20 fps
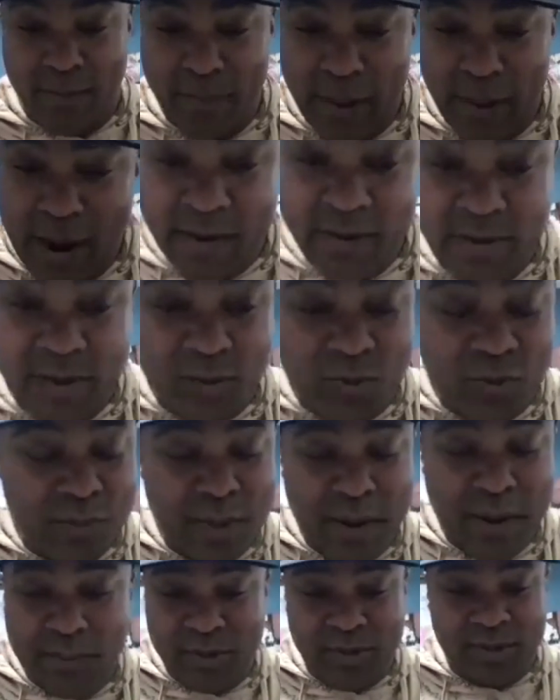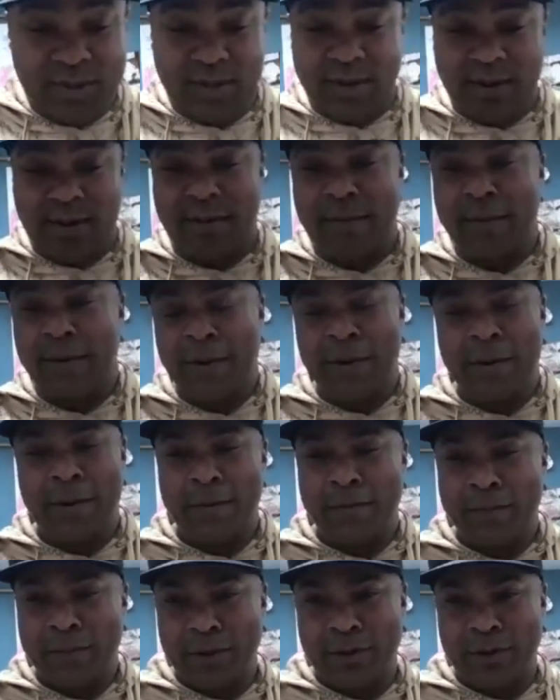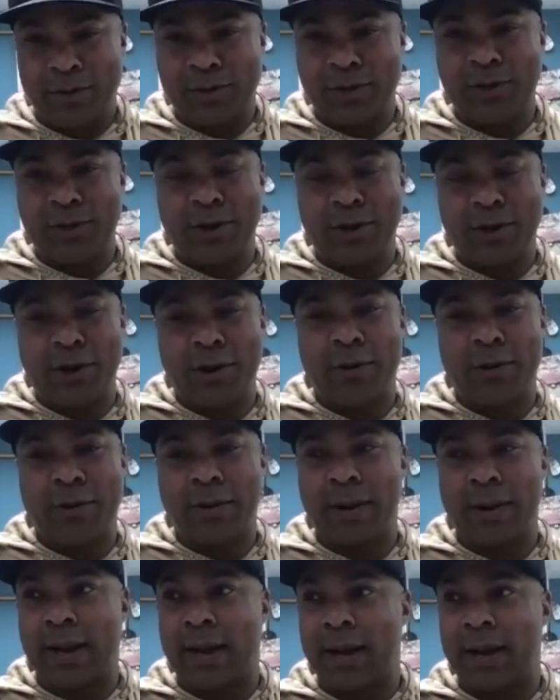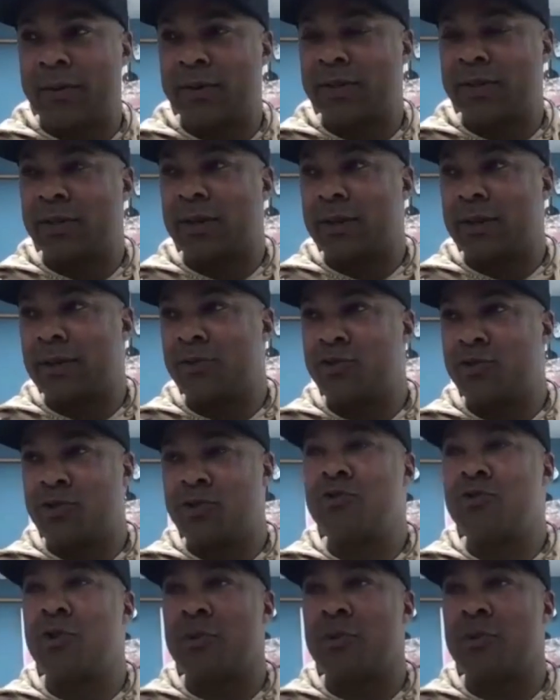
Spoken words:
parents were members there years ago, and I was a junior